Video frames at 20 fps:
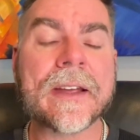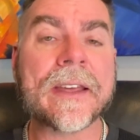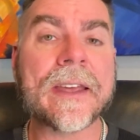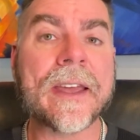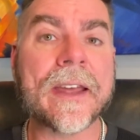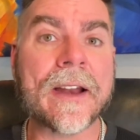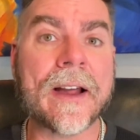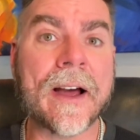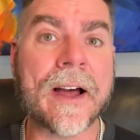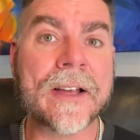
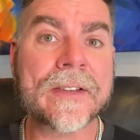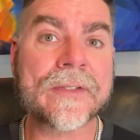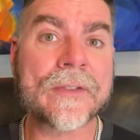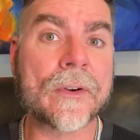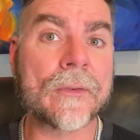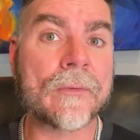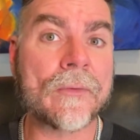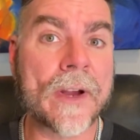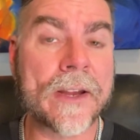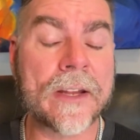get asked
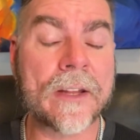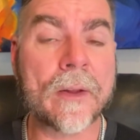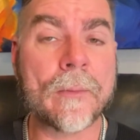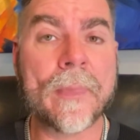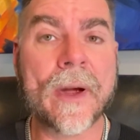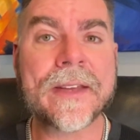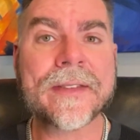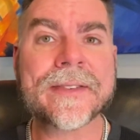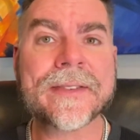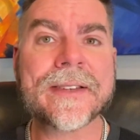on a regular
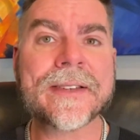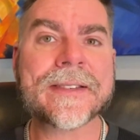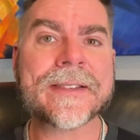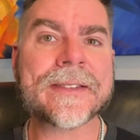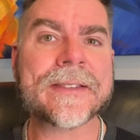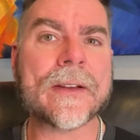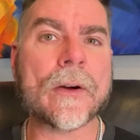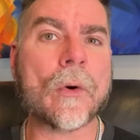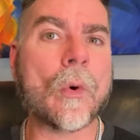basis